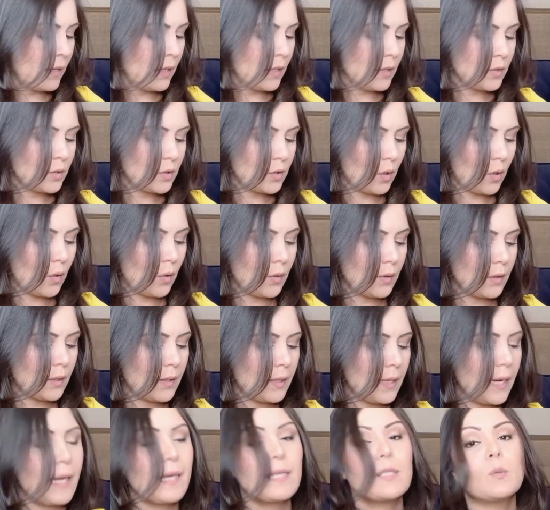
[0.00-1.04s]
So the
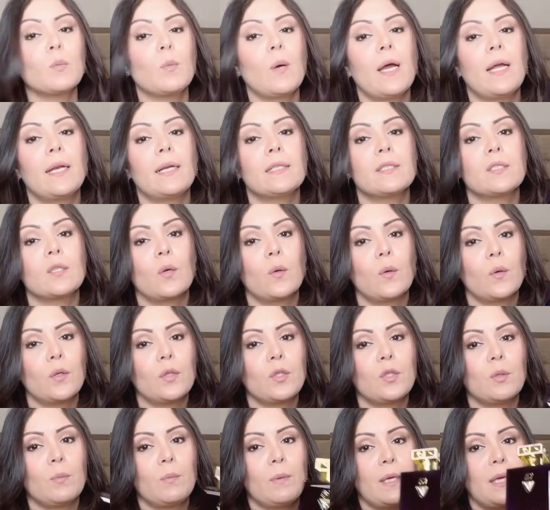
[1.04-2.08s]
next one is going
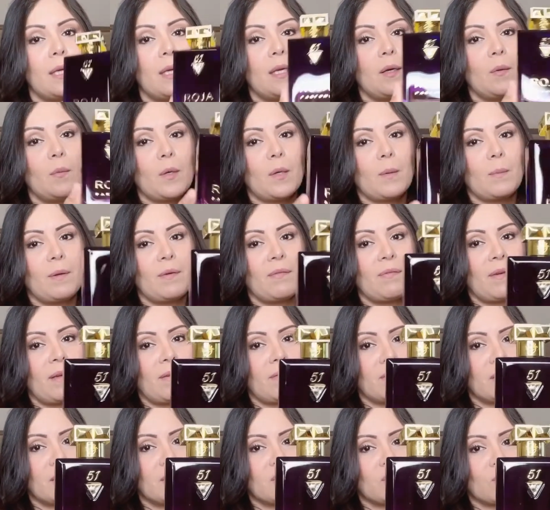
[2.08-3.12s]
to be one of my
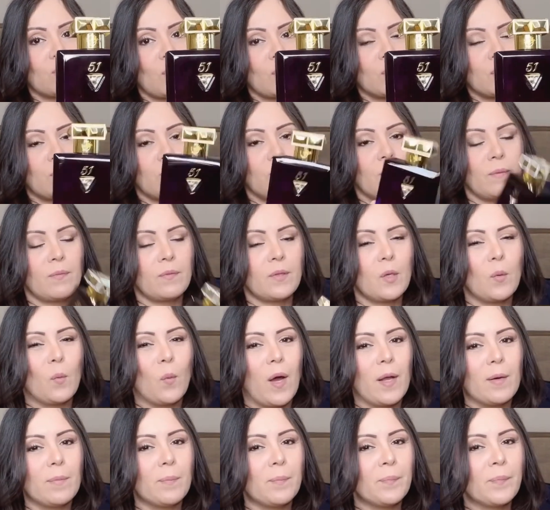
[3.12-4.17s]
favorites, ROJA
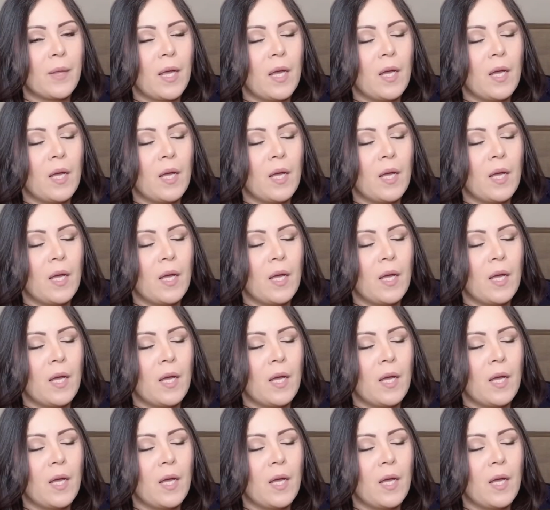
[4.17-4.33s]
51.